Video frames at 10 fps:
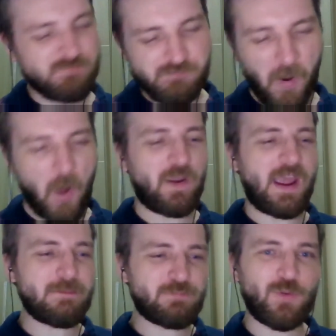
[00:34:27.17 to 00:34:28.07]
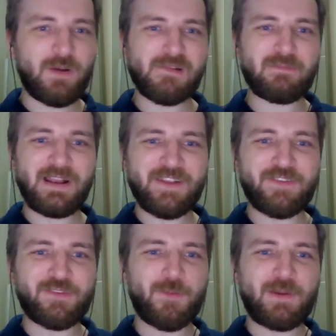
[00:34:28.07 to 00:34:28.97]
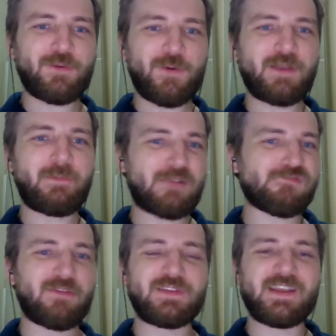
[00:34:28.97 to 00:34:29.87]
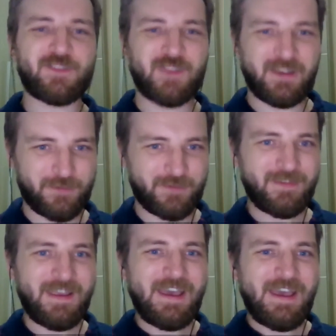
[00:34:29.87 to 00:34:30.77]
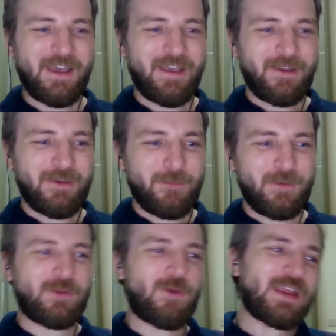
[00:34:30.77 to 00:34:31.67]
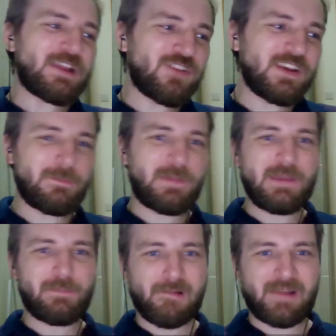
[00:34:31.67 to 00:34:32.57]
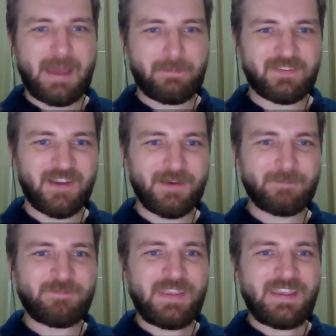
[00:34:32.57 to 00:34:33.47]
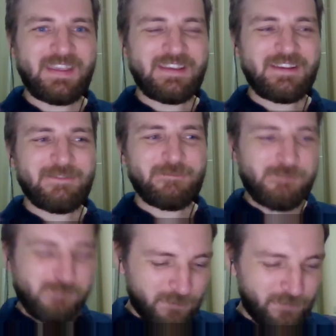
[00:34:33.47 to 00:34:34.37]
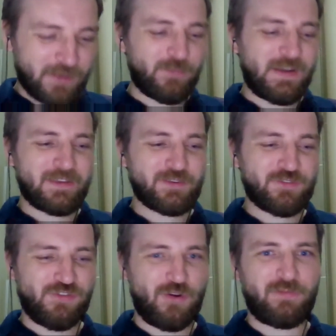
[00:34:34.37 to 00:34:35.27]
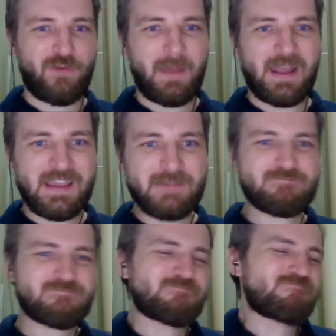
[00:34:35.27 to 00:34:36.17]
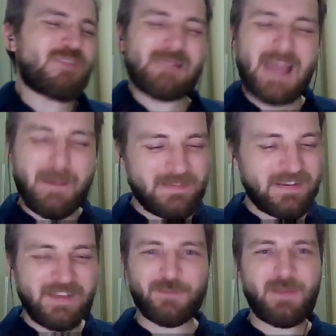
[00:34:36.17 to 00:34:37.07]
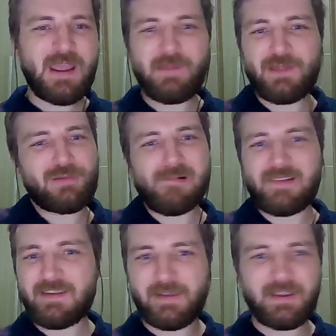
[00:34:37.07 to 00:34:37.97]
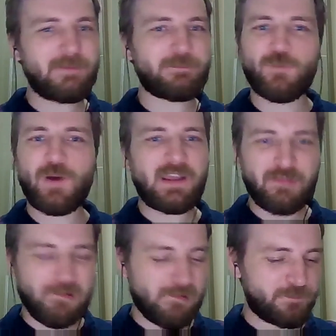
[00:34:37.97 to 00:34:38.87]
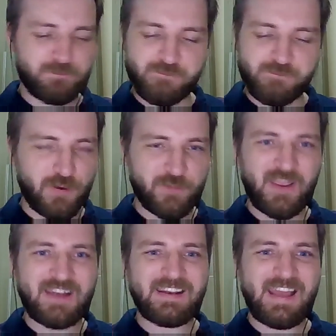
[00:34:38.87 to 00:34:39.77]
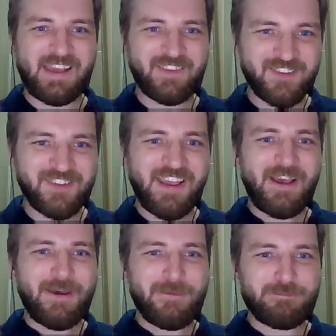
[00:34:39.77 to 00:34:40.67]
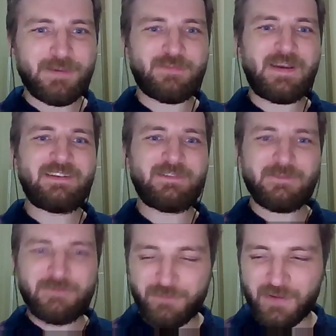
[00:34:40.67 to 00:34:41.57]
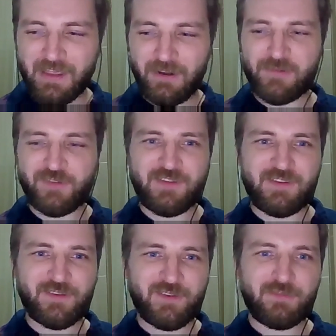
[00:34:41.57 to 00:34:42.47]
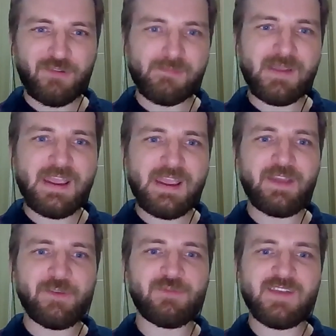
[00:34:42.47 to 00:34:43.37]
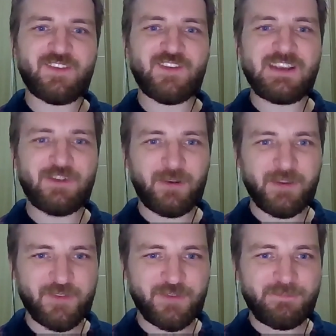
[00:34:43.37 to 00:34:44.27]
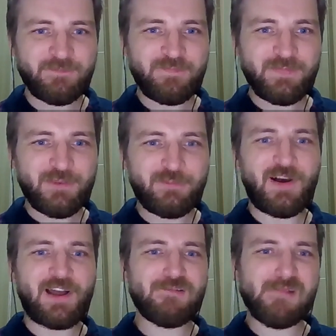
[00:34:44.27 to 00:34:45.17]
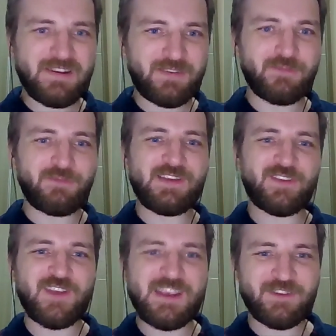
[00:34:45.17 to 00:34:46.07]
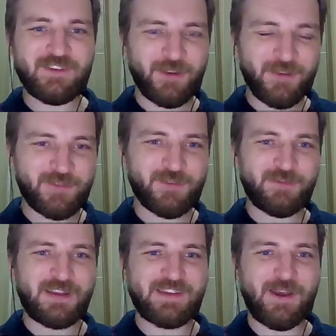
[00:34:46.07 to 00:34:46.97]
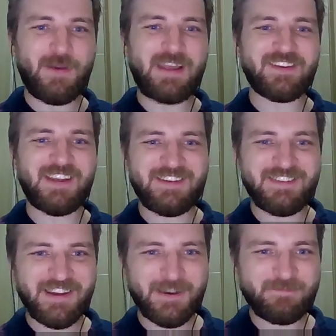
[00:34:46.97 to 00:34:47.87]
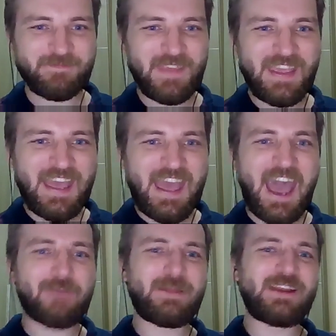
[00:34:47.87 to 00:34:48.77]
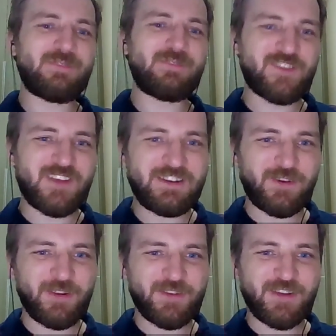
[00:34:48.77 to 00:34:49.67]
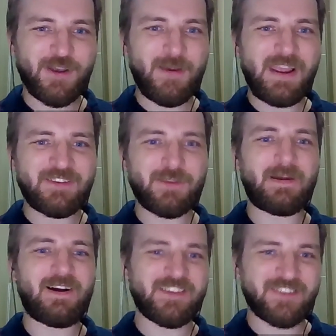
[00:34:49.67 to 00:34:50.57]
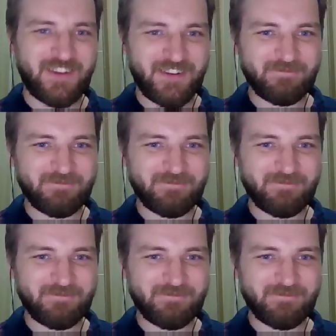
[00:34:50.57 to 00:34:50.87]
Okay, 200 million. So we're talking about roughly a sixth. We're talking GDP per capita. That's the next shock for many. Per capita, it's maybe 30 whatever % less. But then the killer statistic for me is VC dollars. For 100 VC dollars that go into India, how many VC dollars go into Pakistan?